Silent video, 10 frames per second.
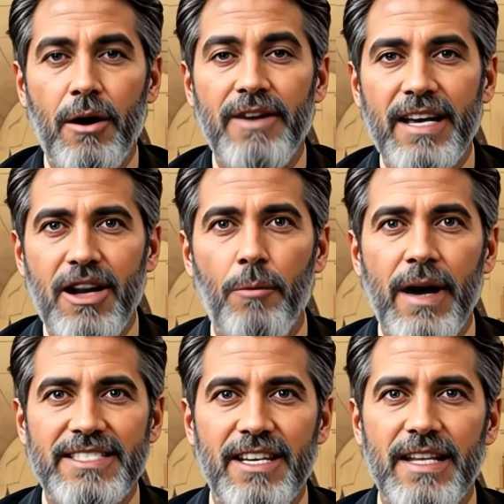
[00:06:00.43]
find the
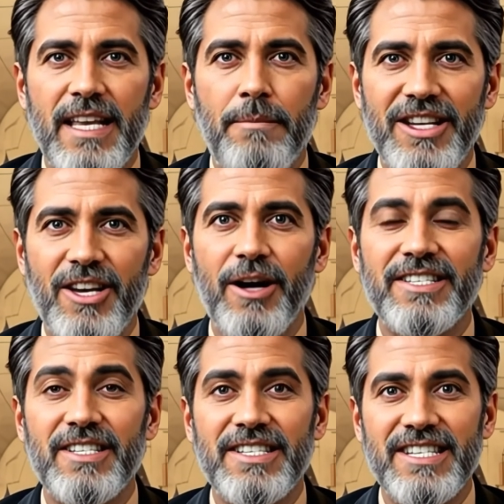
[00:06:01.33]
rest of the episodes
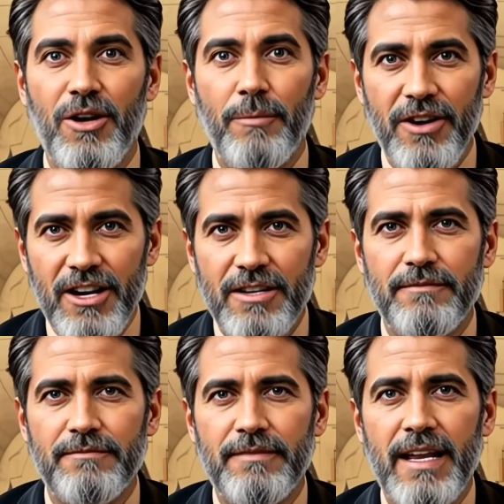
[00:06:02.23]
in the description.
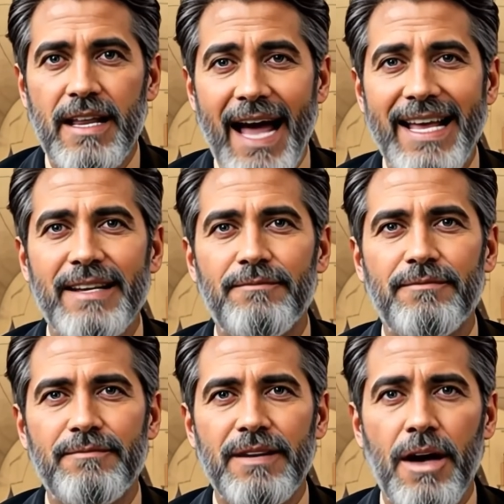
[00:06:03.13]
Like,
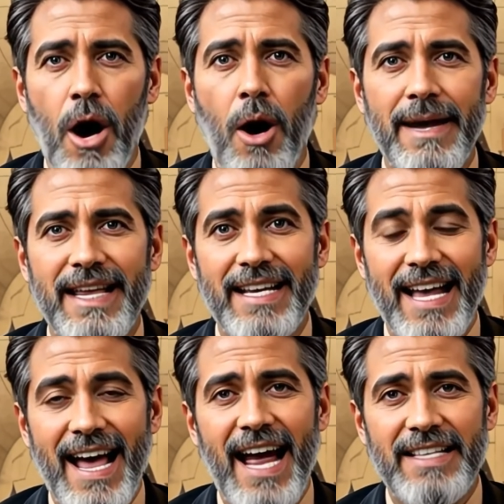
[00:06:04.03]
comment,
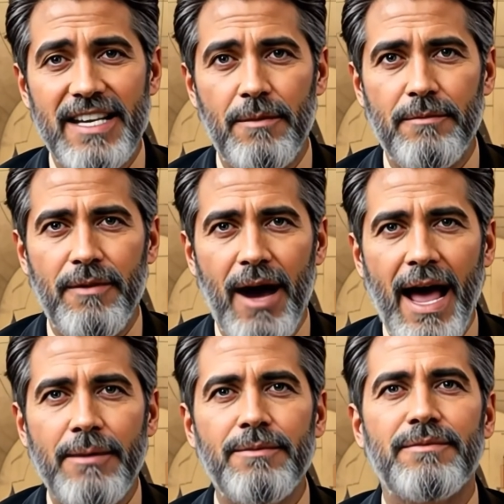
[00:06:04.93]
and
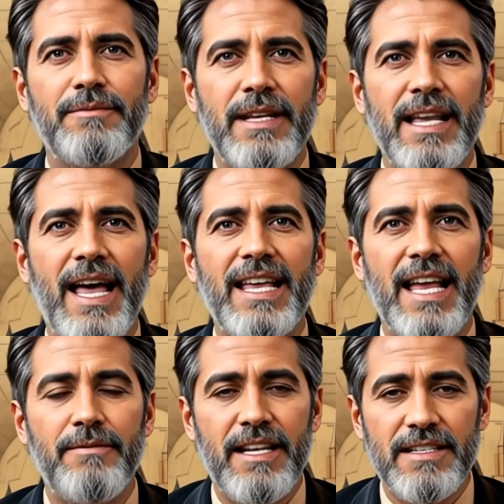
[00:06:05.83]
subscribe. It
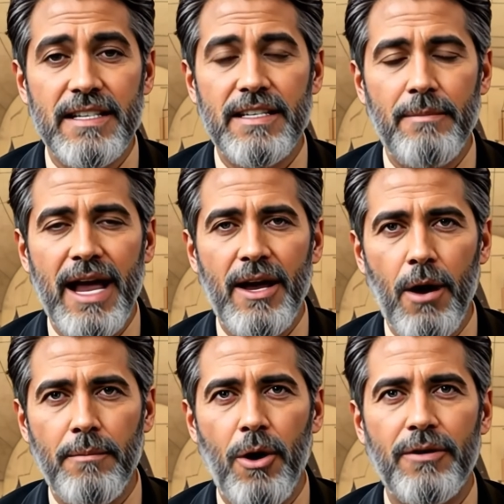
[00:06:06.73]
gives us a special
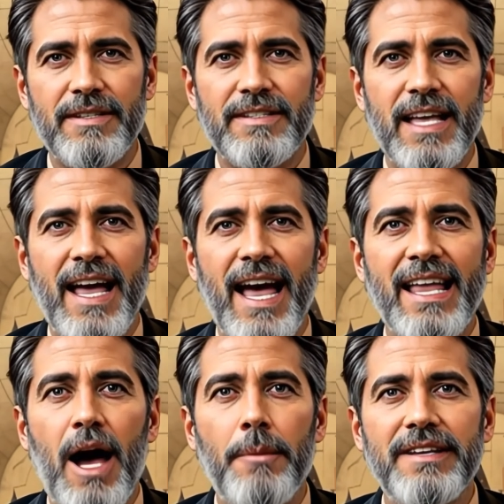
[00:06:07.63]
boost and
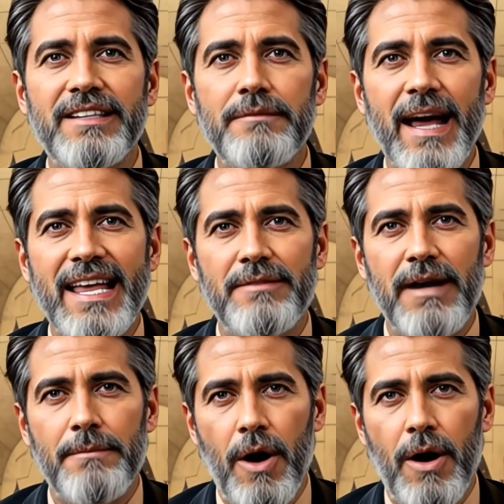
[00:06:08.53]
helps us make
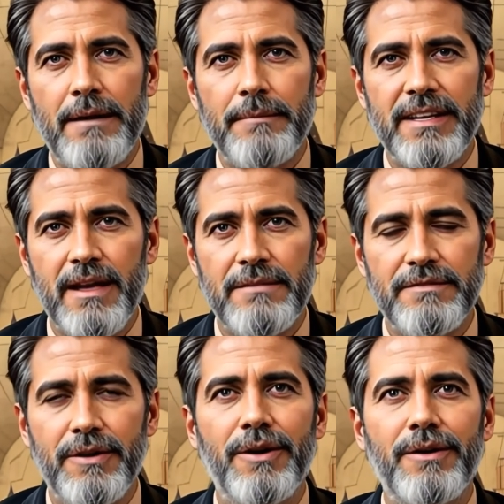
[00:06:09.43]
even more episodes
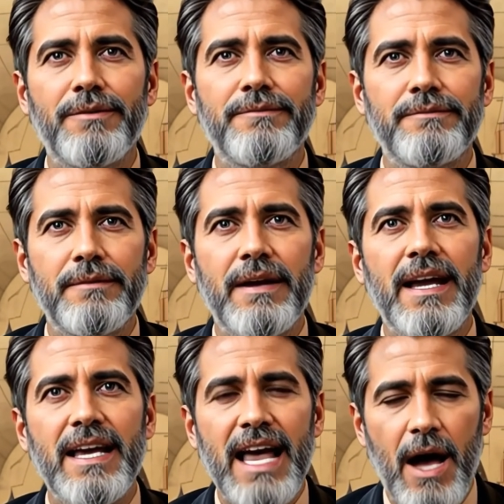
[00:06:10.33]
for you.
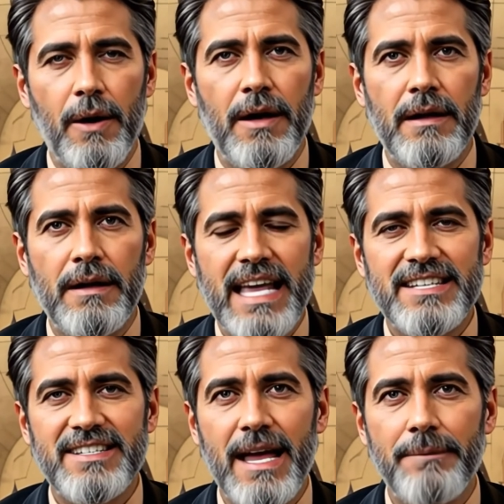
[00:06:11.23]
Now,
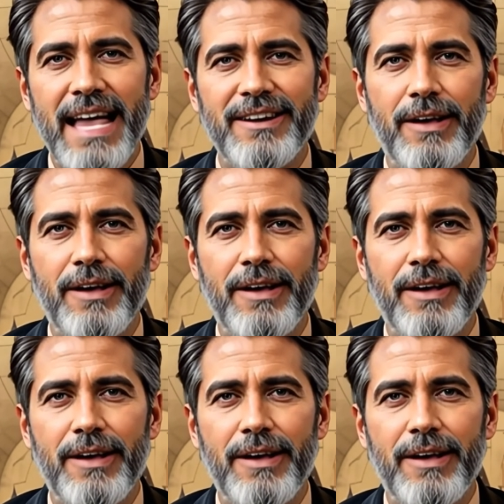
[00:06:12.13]
let's get back